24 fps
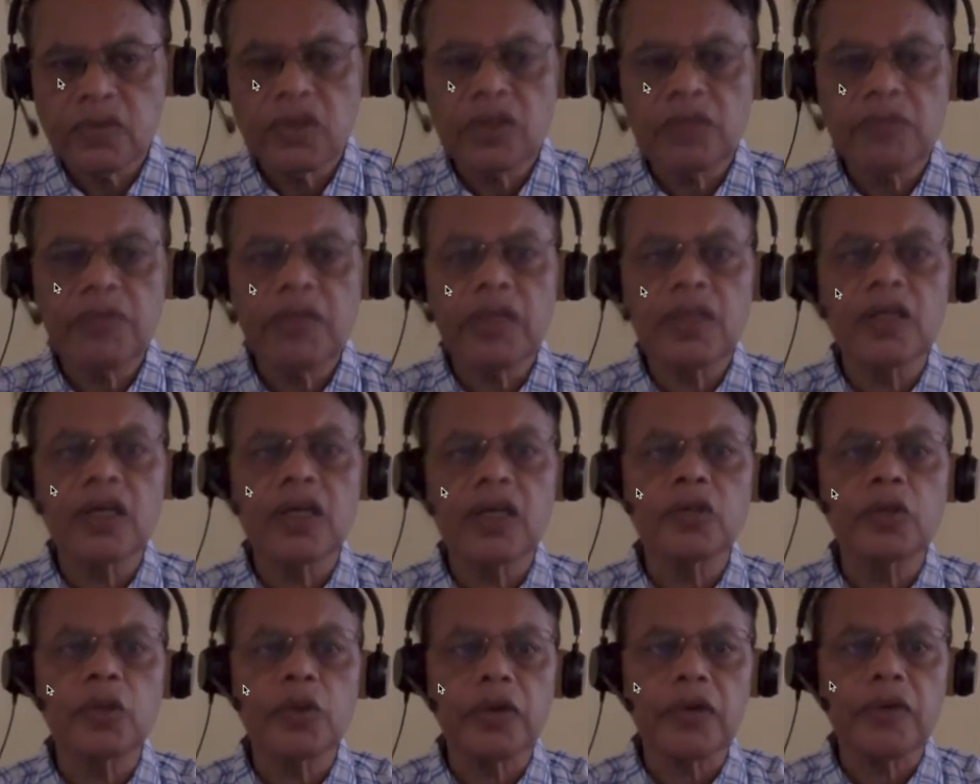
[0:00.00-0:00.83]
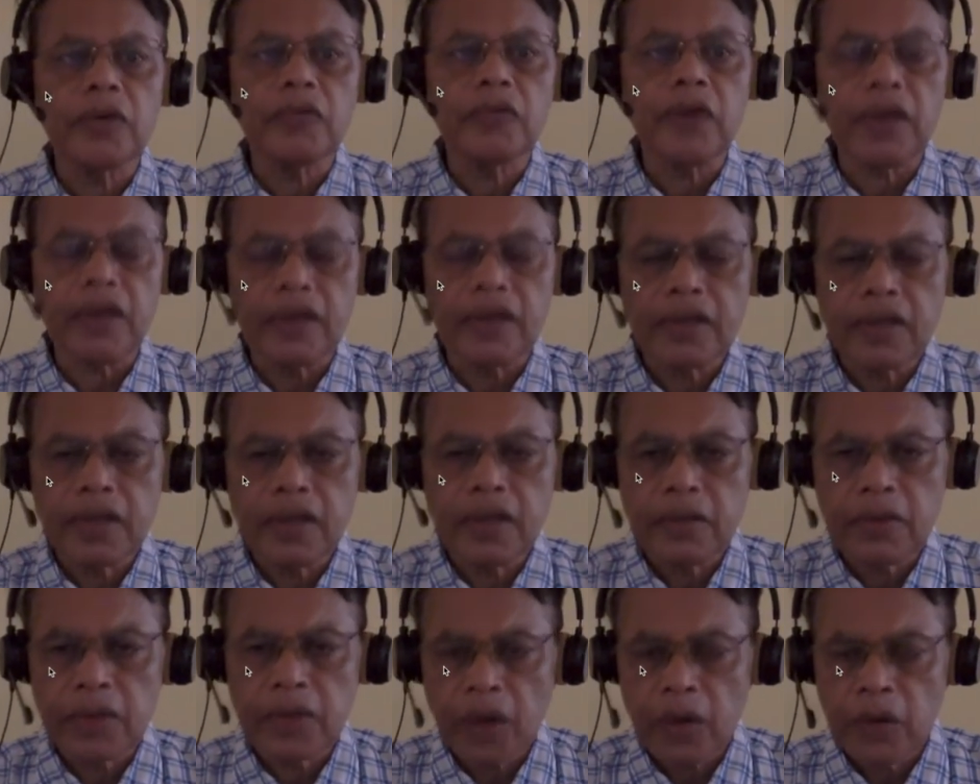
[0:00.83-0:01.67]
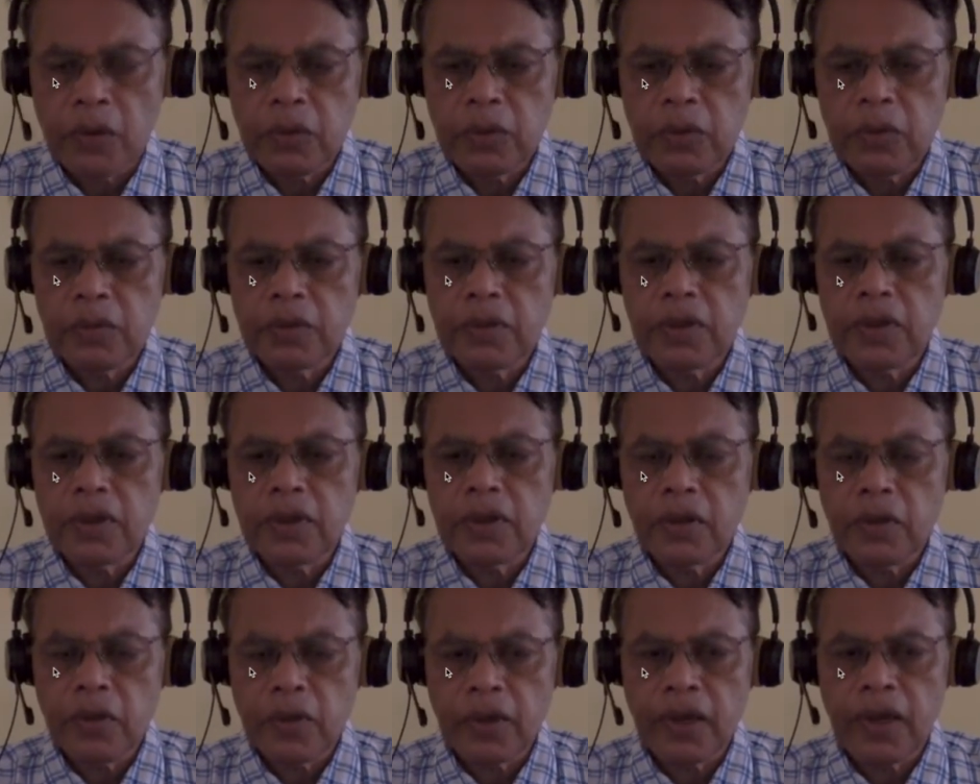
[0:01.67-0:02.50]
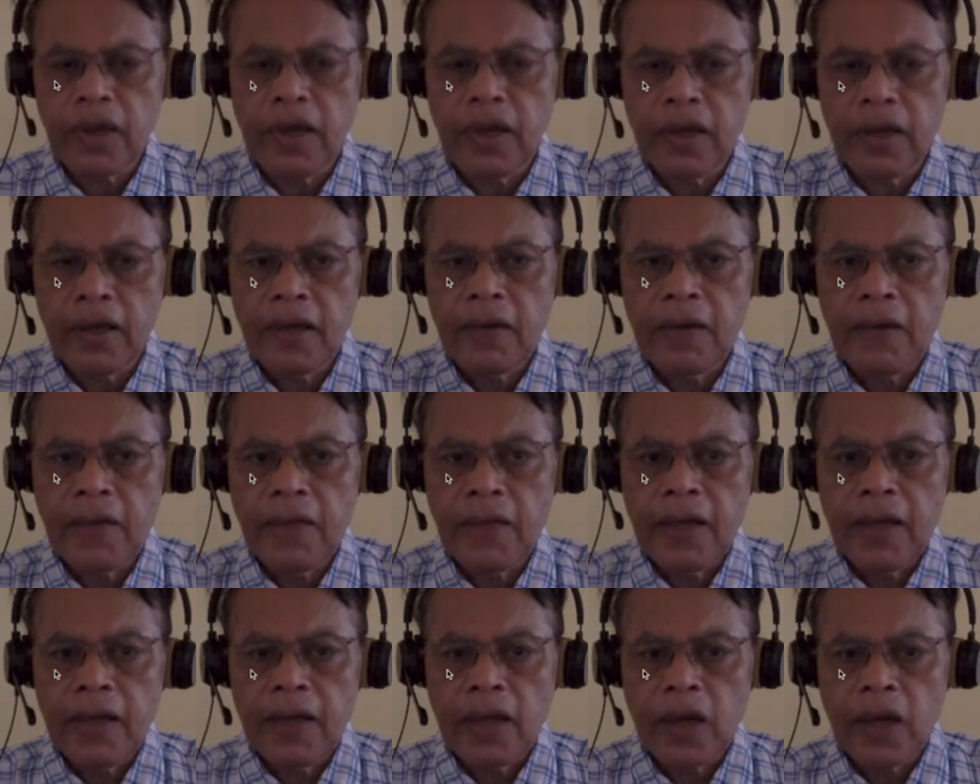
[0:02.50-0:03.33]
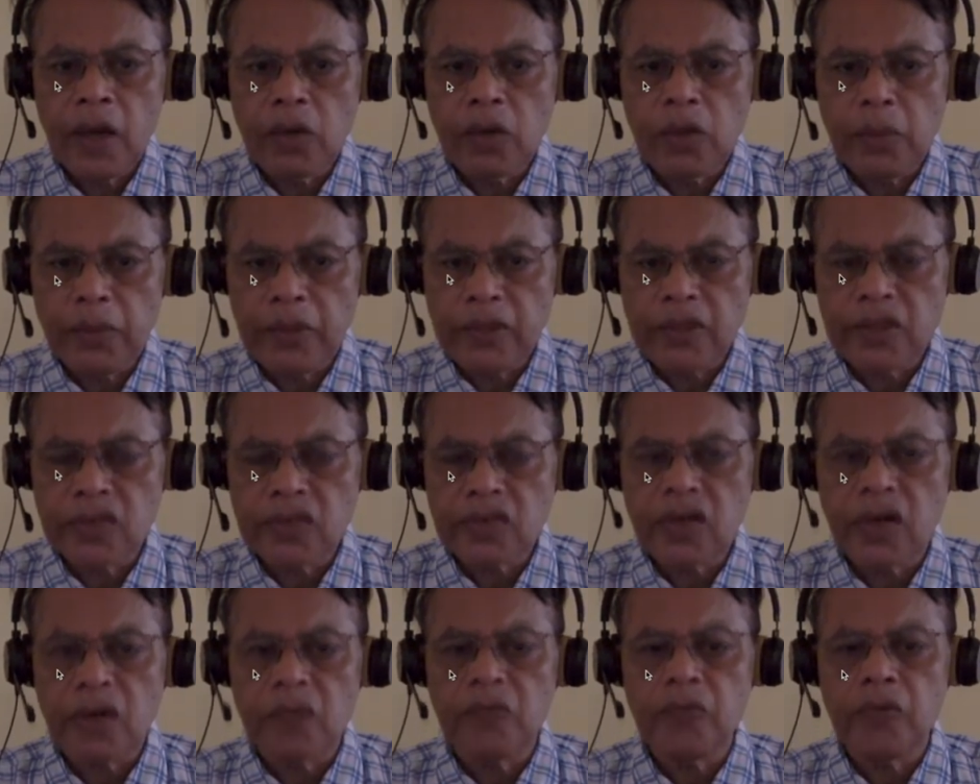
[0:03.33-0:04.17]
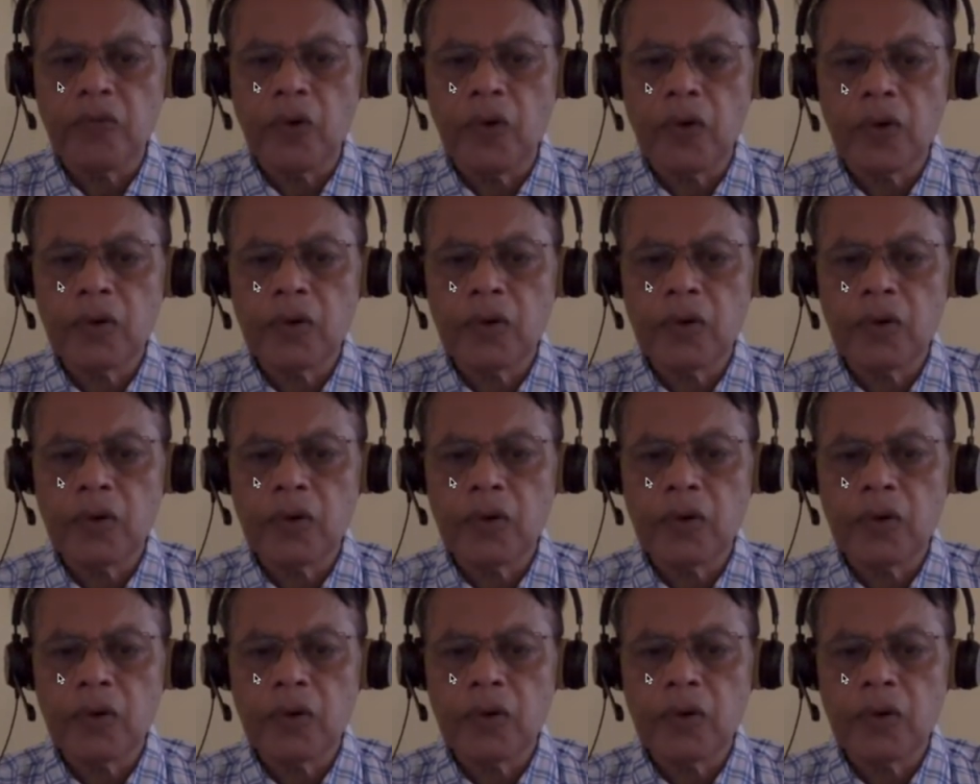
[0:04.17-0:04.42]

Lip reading: There, that's okay, fine. Now, okay. Now the patients come for